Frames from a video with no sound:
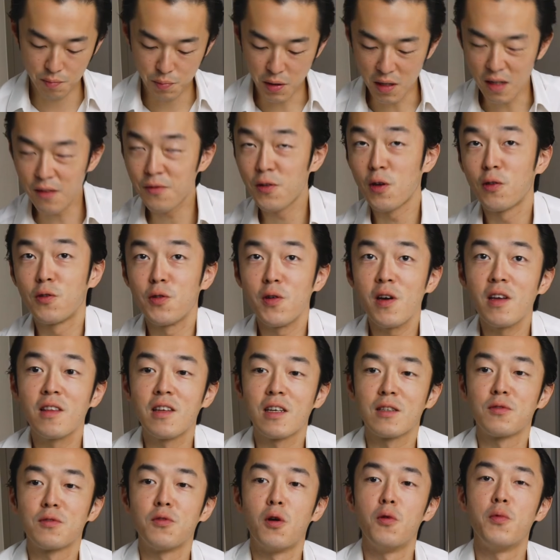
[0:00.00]
But if you're doing
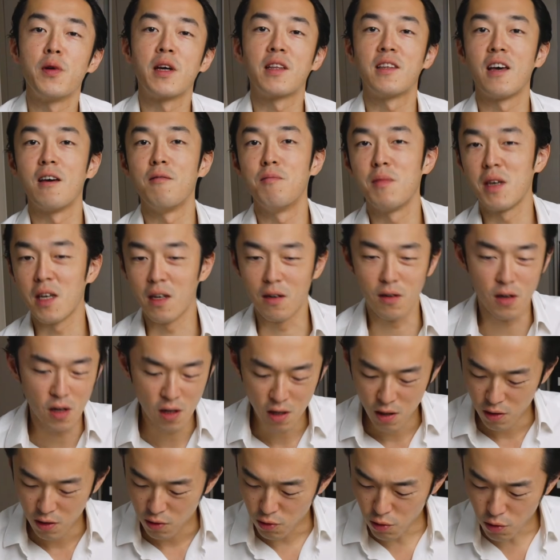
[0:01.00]
this for a weekday meal,
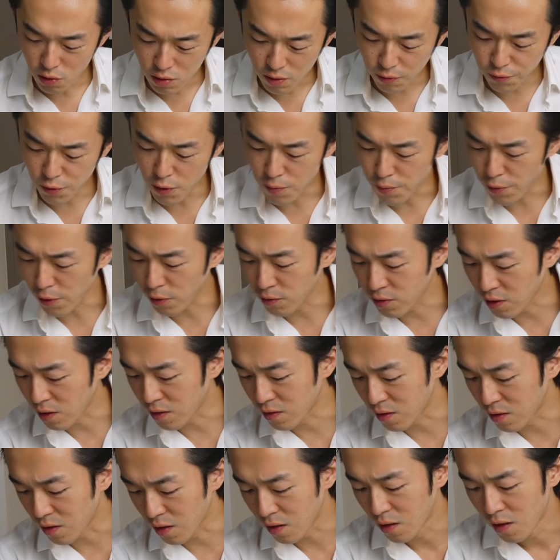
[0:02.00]
use a food
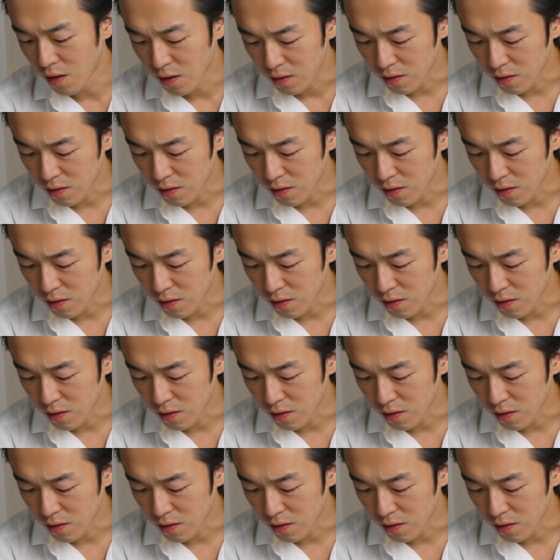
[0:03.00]
processor.